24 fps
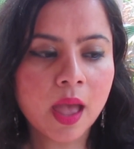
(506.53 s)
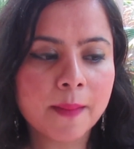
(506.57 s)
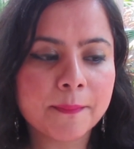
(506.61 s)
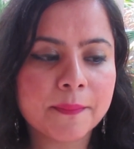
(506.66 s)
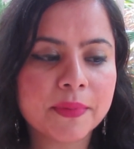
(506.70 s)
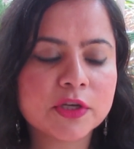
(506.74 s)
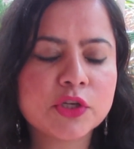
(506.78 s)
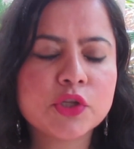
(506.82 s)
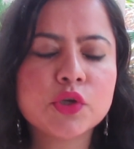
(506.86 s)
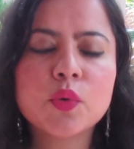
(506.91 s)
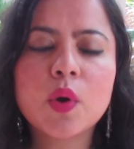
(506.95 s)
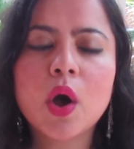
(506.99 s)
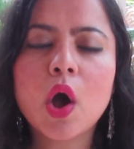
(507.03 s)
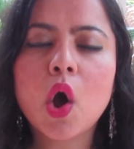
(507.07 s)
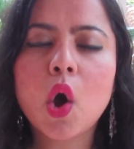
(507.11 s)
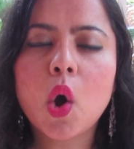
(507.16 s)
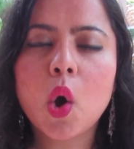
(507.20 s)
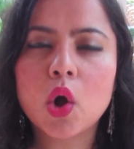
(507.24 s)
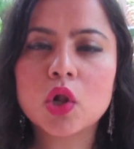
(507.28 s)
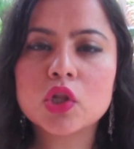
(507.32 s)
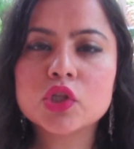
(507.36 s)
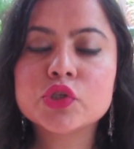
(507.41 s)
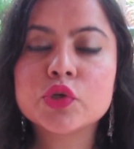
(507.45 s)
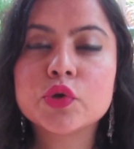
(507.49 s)
but you are
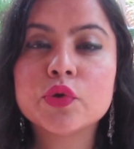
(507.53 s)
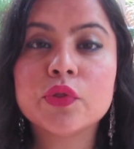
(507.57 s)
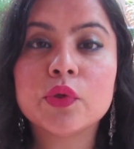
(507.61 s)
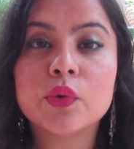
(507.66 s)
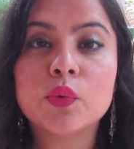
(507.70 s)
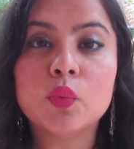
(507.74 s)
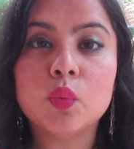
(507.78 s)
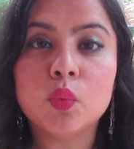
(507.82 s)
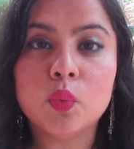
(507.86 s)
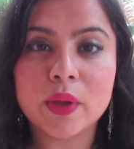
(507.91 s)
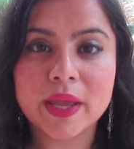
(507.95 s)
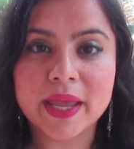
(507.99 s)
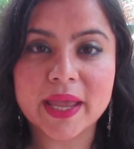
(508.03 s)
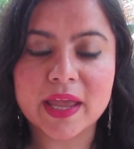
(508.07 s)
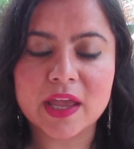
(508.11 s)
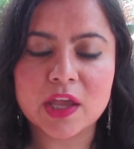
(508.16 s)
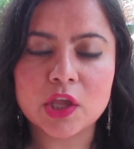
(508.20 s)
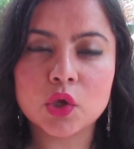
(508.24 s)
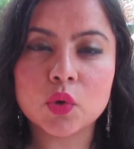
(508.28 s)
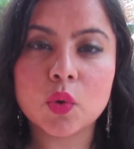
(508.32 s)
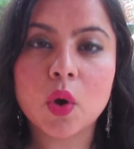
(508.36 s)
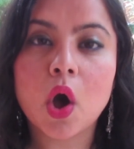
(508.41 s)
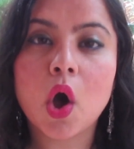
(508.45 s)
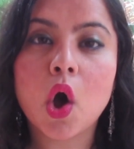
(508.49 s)
also the way,
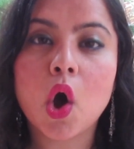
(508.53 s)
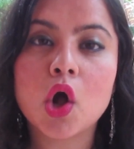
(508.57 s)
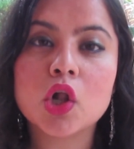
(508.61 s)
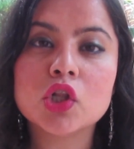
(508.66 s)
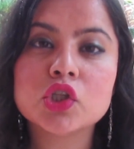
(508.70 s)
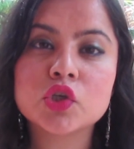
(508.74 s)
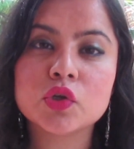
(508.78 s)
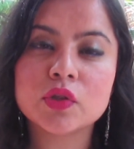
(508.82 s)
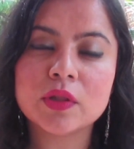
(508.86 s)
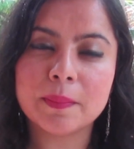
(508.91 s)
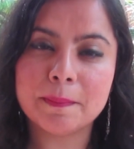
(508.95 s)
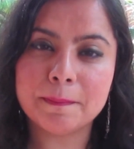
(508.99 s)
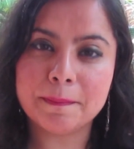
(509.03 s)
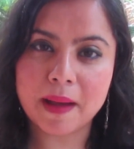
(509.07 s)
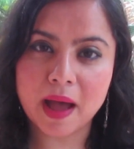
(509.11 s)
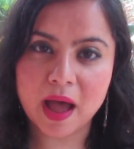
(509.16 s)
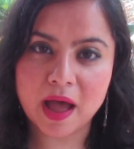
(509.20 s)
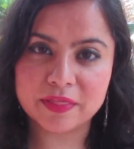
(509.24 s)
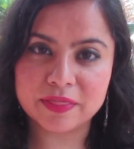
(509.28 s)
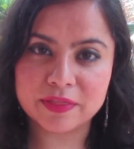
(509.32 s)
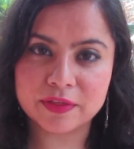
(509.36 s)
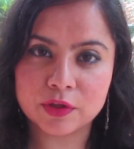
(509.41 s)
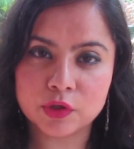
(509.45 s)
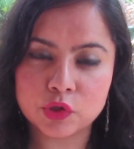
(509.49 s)
you are also the
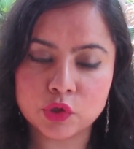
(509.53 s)
path,